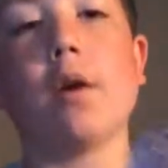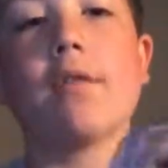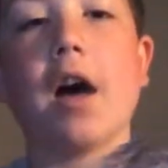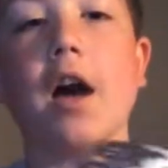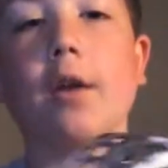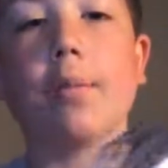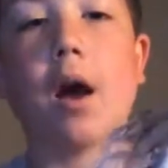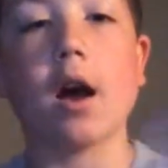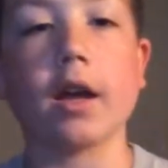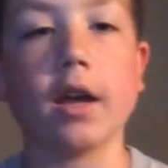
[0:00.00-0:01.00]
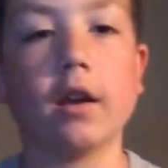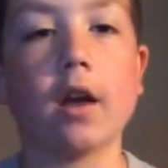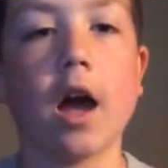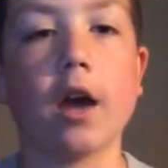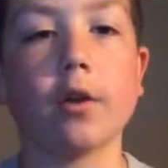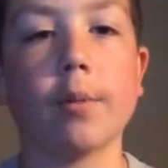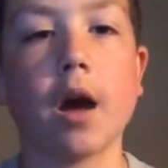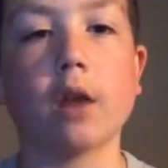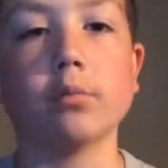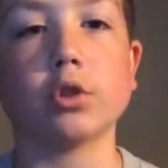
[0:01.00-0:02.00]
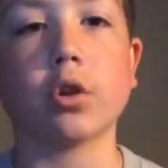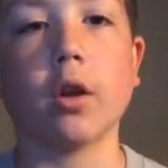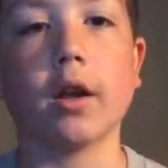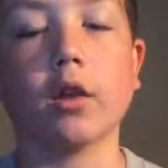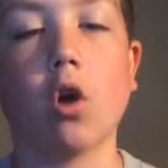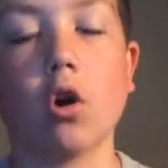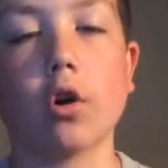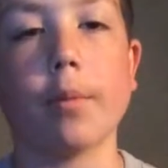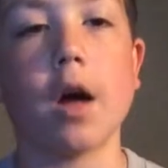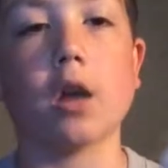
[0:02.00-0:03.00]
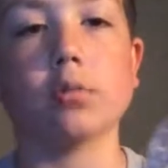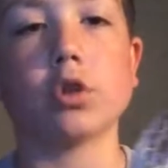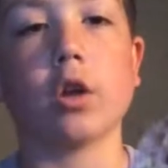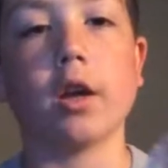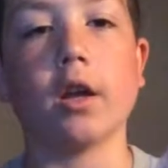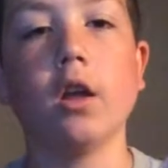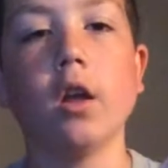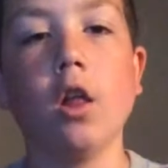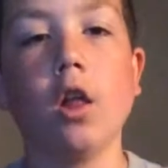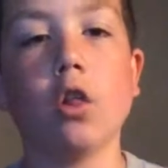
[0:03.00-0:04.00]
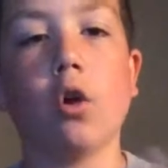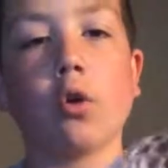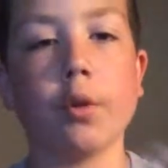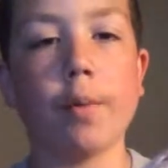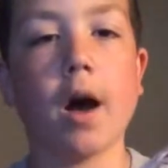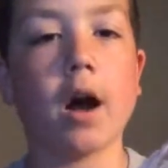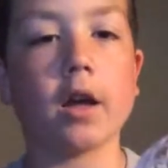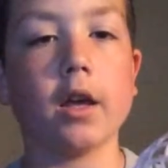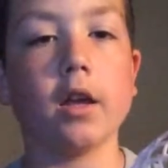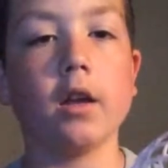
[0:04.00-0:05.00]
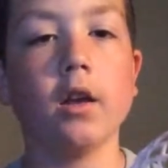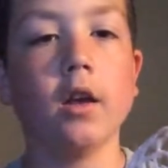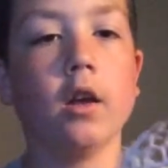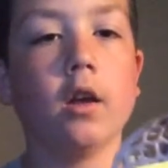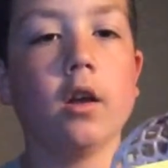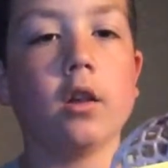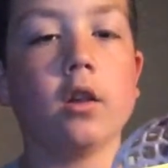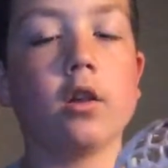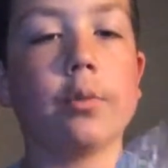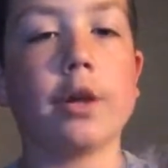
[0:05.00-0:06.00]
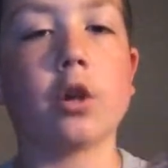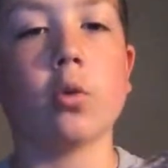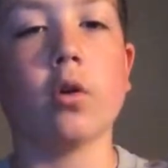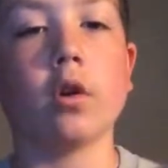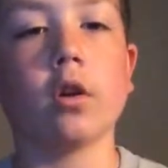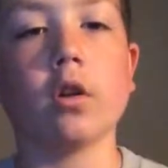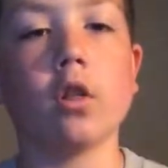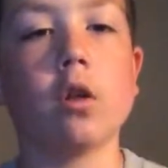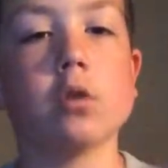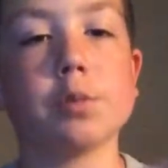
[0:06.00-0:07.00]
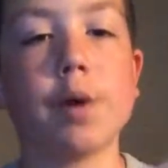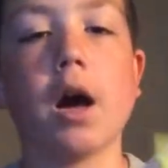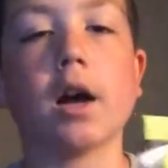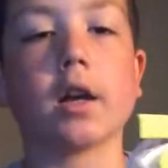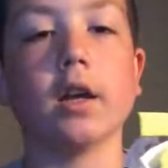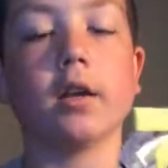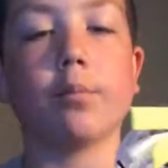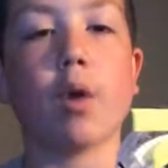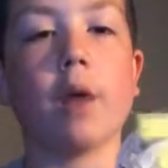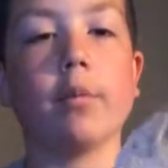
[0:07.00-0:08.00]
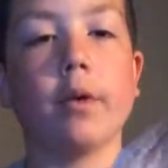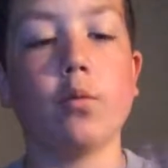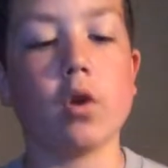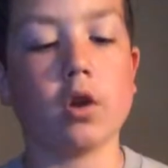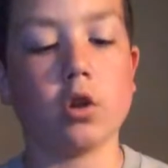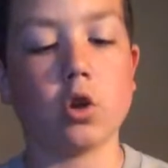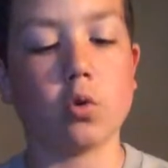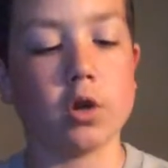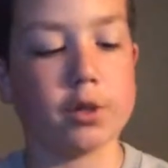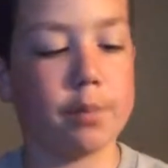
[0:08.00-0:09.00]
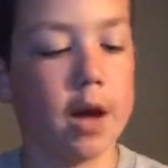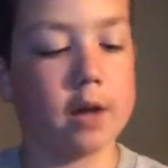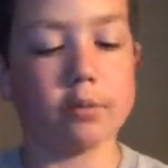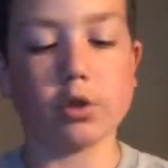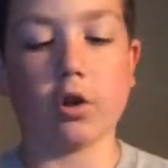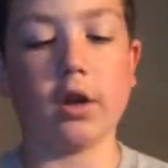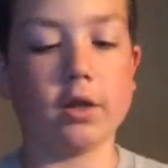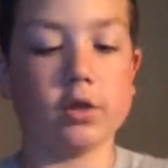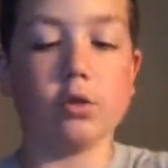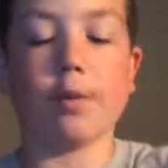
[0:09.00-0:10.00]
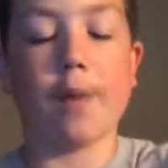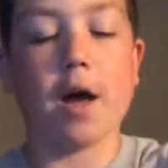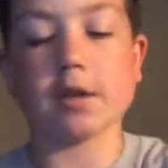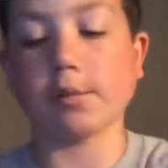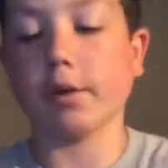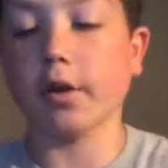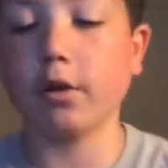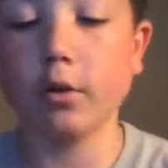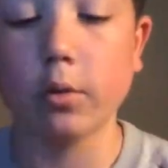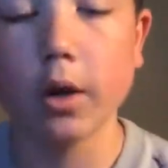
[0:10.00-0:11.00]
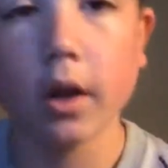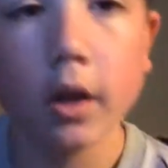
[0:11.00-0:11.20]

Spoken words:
you have a higher pocket, higher bottom string, longer bottom string, lower your pocket, a little bit shorter, lowest pocket, probably one of the shortest bottom strings you could possibly do.